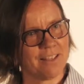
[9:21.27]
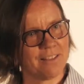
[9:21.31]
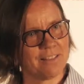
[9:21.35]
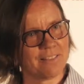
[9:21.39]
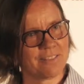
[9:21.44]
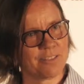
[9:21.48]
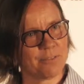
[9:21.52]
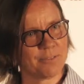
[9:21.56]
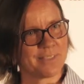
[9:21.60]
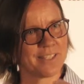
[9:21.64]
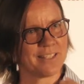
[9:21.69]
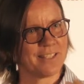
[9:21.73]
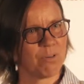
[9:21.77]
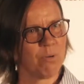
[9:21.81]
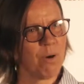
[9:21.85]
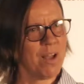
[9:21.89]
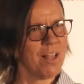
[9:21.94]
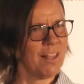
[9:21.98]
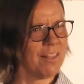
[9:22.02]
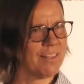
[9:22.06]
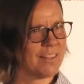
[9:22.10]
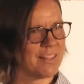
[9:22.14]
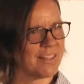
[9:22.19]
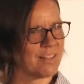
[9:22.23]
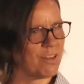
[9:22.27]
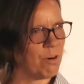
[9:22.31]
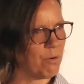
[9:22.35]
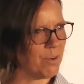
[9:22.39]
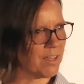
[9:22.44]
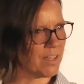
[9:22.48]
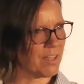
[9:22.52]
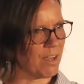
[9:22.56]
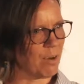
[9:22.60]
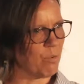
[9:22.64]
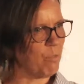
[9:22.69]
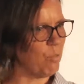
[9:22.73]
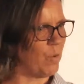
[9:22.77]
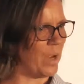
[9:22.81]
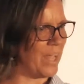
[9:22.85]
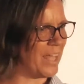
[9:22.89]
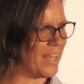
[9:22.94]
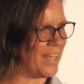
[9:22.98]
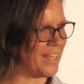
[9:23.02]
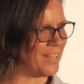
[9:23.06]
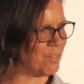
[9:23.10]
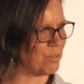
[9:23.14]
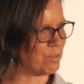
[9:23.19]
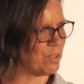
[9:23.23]
some say, well, they're going
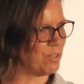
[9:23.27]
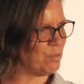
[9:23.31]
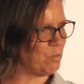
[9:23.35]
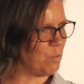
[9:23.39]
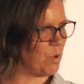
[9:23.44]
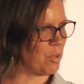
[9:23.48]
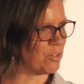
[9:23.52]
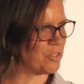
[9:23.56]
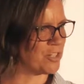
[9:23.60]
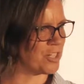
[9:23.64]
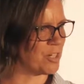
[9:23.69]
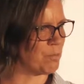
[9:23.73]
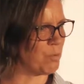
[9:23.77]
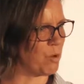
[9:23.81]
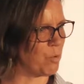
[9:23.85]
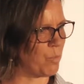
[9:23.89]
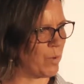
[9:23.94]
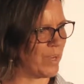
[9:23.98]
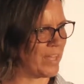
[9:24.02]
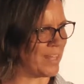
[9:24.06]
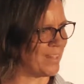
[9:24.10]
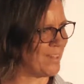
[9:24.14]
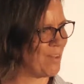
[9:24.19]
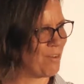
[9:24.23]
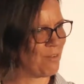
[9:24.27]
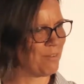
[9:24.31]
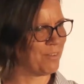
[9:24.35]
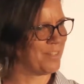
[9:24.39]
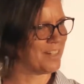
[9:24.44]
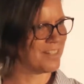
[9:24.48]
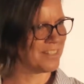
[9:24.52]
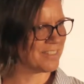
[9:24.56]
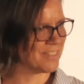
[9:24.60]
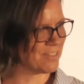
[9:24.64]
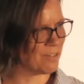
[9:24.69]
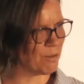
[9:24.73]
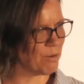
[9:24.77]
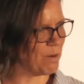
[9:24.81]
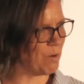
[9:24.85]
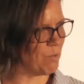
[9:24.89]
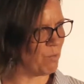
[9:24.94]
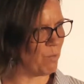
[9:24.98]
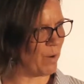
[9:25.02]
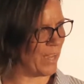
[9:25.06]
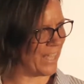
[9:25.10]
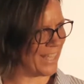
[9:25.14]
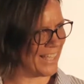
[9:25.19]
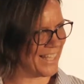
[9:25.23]
away, you can wash them away. No, there's no
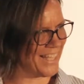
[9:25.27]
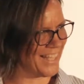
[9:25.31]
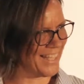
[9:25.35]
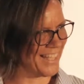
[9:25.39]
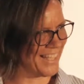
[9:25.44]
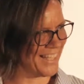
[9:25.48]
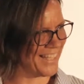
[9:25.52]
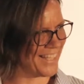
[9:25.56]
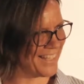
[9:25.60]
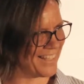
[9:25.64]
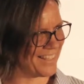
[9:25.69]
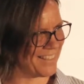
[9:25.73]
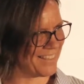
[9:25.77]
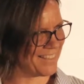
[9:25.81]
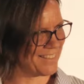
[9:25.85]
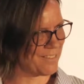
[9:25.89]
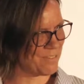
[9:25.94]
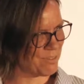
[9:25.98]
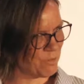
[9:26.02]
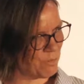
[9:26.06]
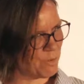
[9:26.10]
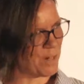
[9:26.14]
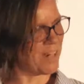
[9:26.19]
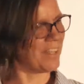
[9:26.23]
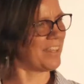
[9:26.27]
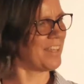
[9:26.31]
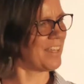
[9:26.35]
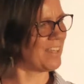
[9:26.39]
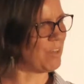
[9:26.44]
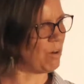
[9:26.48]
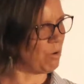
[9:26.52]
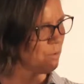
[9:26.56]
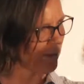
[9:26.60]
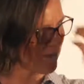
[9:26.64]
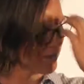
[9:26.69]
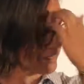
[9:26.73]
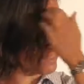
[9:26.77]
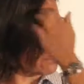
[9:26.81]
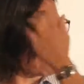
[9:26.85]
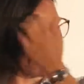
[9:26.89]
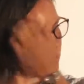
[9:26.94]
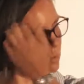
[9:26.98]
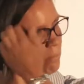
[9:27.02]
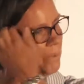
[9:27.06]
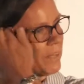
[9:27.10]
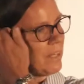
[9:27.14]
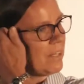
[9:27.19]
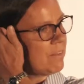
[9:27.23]
away. So where are they going?
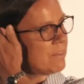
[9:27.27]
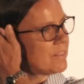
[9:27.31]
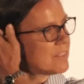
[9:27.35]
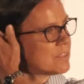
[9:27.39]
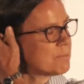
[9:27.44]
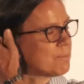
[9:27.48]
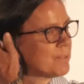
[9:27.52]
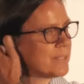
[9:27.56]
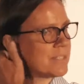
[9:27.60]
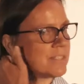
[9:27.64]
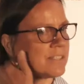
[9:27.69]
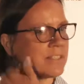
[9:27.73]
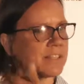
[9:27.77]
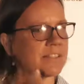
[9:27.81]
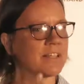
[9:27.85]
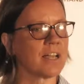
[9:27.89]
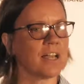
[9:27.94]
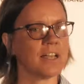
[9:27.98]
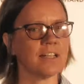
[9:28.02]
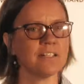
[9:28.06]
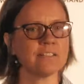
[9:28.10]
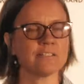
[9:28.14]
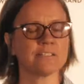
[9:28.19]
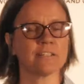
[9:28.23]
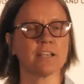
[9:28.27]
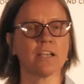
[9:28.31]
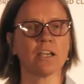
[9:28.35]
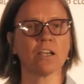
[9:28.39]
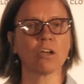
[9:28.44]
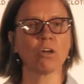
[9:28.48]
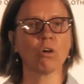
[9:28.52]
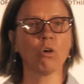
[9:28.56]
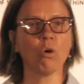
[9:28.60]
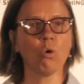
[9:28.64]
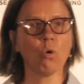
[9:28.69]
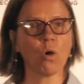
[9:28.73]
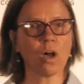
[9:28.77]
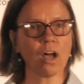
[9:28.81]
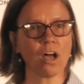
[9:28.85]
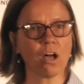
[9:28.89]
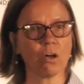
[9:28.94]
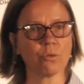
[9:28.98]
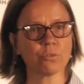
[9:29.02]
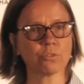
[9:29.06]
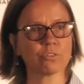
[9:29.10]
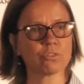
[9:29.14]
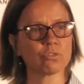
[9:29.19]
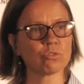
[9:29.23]
So many of these pesticides go
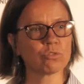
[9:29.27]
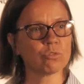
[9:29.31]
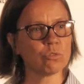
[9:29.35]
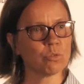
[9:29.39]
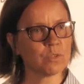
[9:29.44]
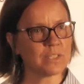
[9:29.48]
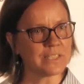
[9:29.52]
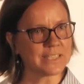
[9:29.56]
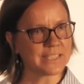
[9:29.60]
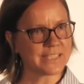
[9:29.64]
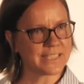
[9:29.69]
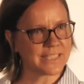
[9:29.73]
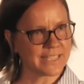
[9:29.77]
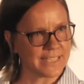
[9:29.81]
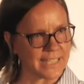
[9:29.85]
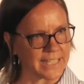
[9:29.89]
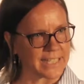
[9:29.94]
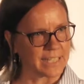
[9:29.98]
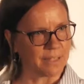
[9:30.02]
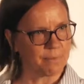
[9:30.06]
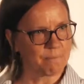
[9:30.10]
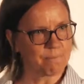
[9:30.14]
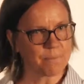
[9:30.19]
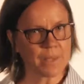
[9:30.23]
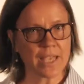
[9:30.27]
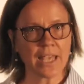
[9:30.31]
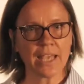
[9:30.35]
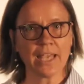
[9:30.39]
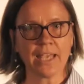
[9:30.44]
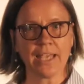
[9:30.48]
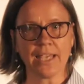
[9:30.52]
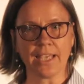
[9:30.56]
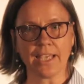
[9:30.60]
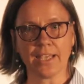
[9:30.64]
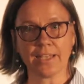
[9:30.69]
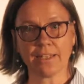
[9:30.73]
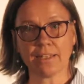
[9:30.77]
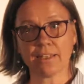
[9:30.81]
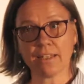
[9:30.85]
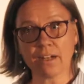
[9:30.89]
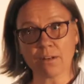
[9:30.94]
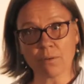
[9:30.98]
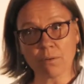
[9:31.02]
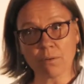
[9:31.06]
out to the sea. And